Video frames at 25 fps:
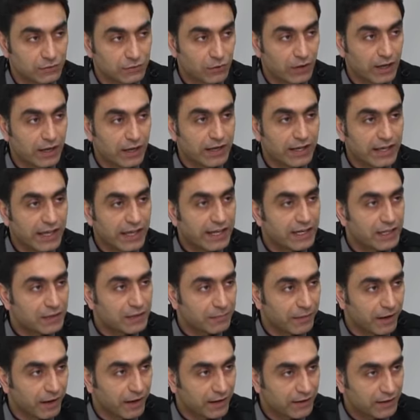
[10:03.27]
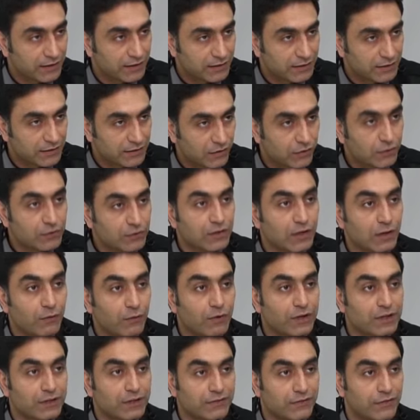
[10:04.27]
to a kalima, only
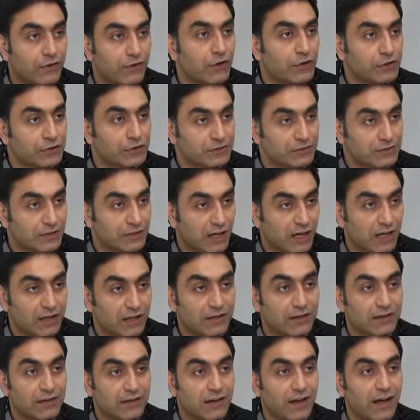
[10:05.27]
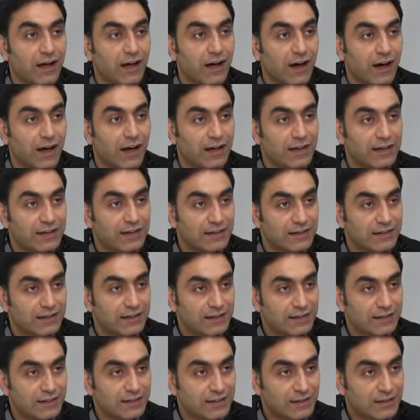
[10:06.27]
one word, Allah,
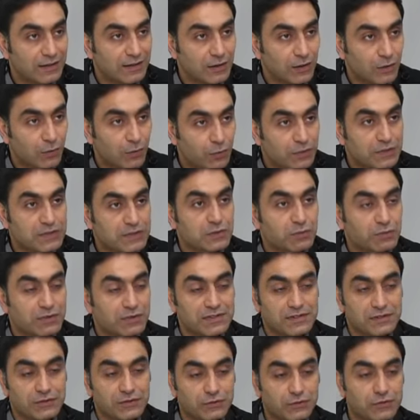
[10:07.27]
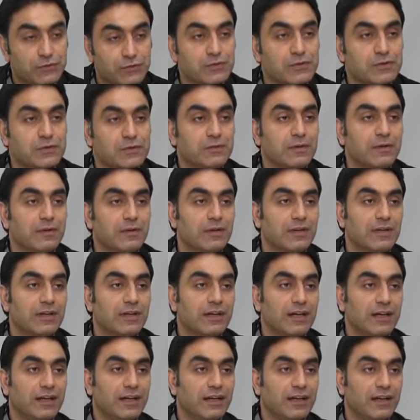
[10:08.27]
which was used
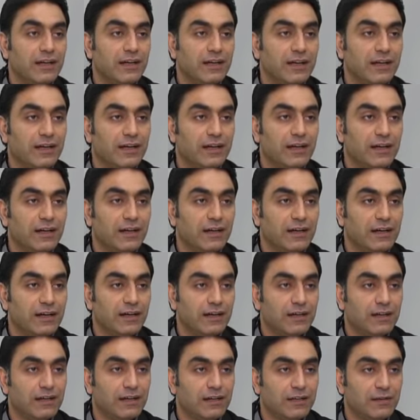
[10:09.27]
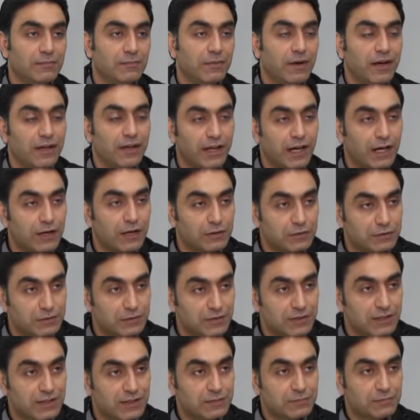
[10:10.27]
by our
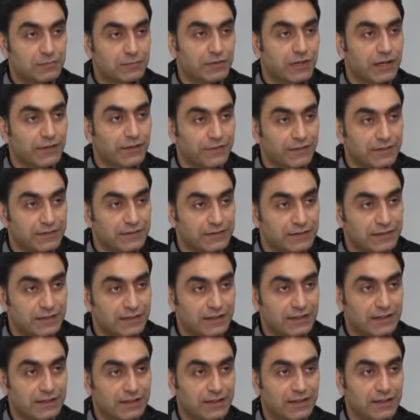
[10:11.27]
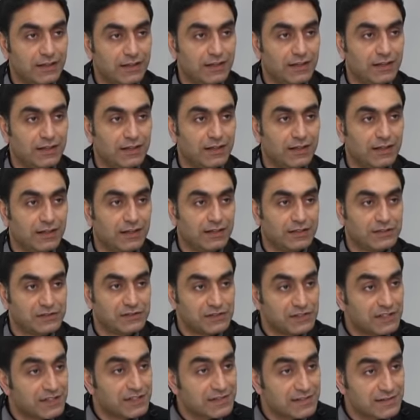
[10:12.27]
Prophet
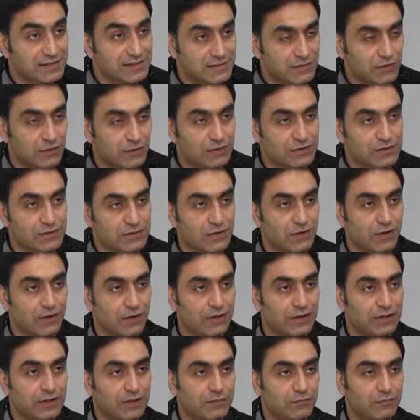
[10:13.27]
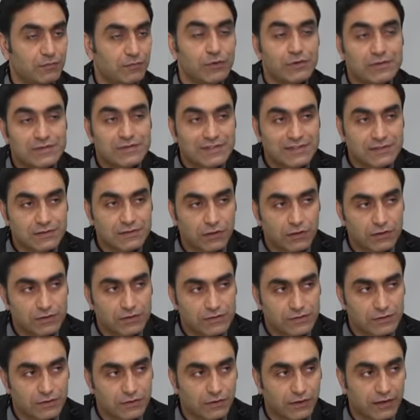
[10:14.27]
Jesus also, Moses
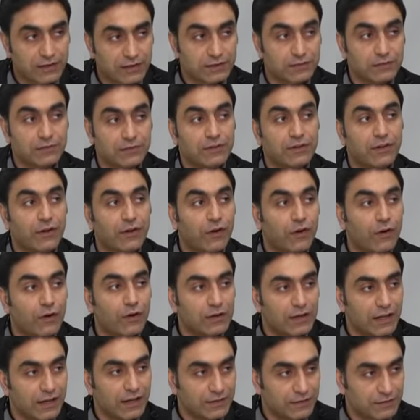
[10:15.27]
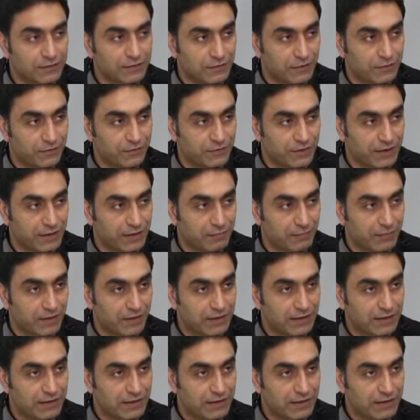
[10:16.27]
also, and all of them.